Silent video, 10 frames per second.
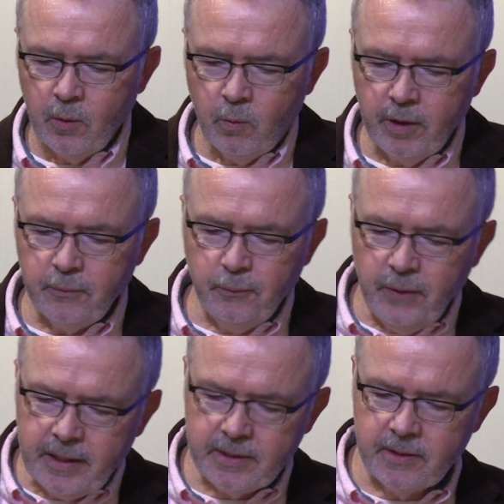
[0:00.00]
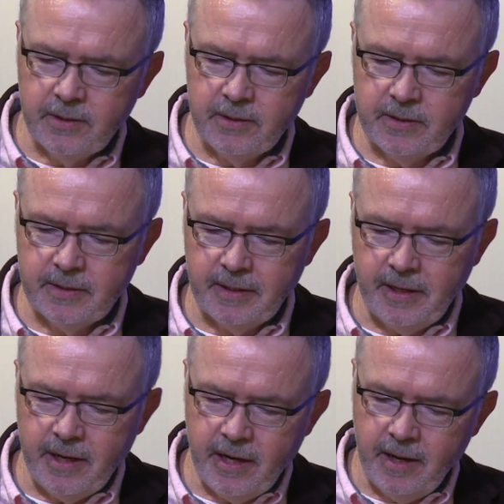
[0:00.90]
What fixes
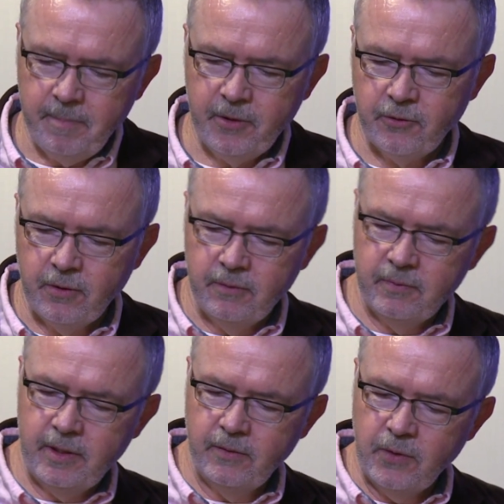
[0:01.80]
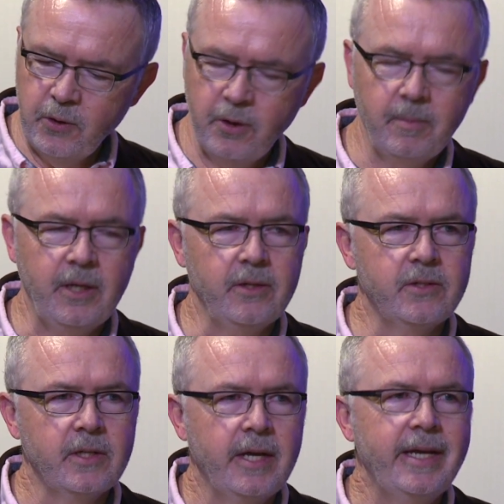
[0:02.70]
a hypertrophy of
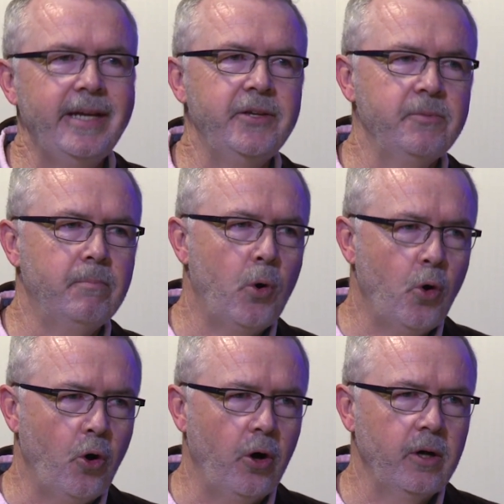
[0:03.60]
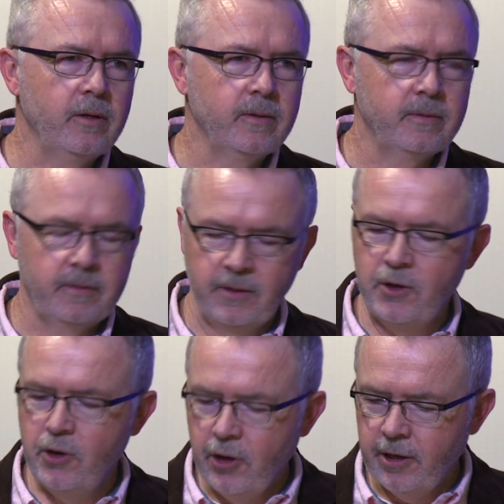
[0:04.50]
Hermes is more,
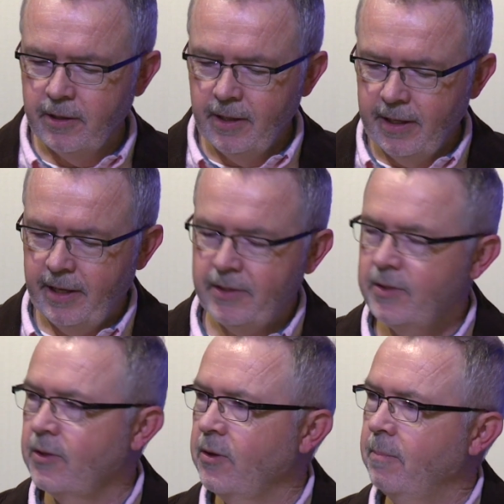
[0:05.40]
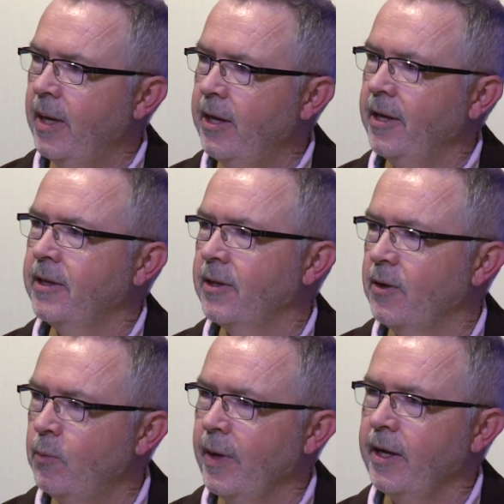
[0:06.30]
not less, Hermetic
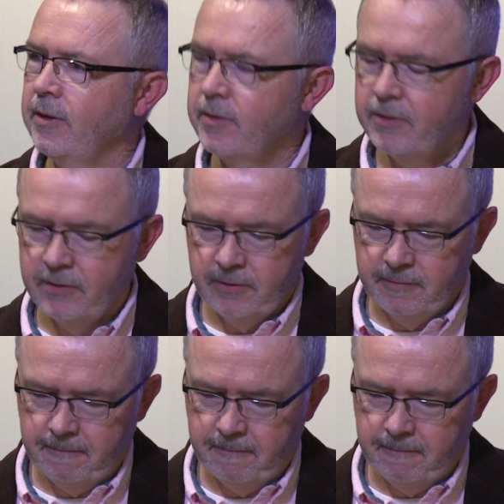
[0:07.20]
awareness.